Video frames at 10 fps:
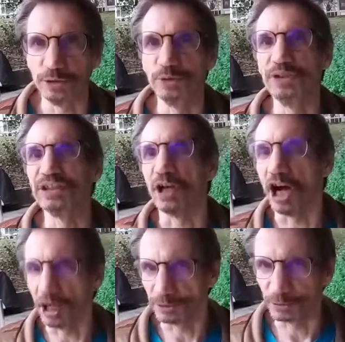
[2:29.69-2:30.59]
You do it
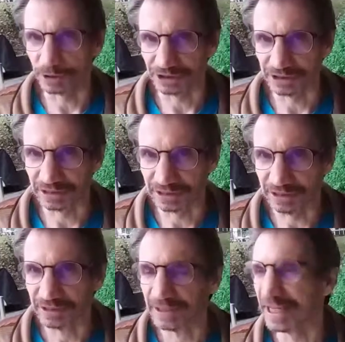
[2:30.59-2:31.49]
automatically,
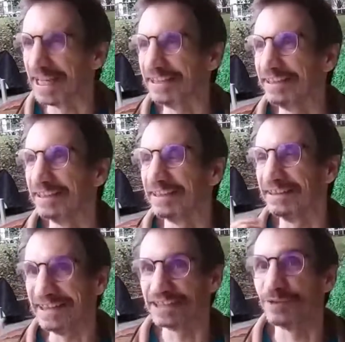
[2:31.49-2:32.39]
and
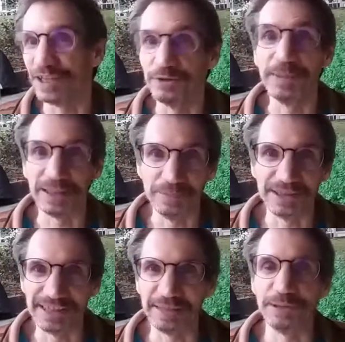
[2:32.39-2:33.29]
that's why you make
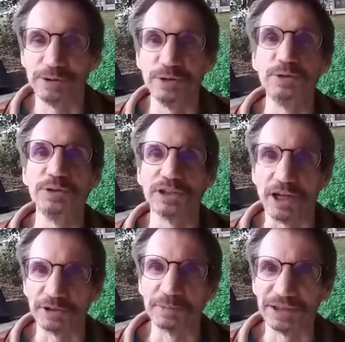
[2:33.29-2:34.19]
mistakes, because you do it
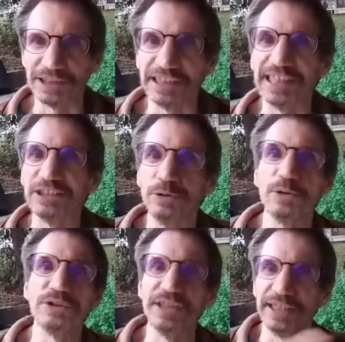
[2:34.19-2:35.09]
automatically and you
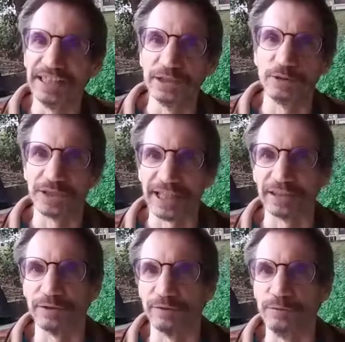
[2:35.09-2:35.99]
learn the incorrect
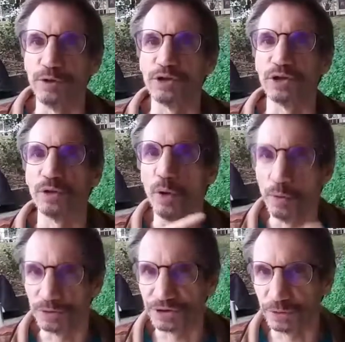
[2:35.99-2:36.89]
version
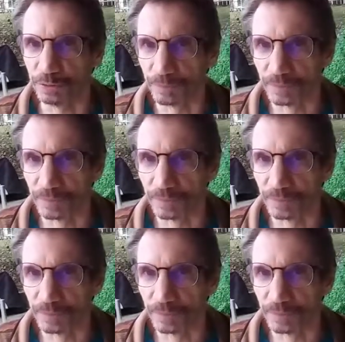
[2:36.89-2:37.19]
also.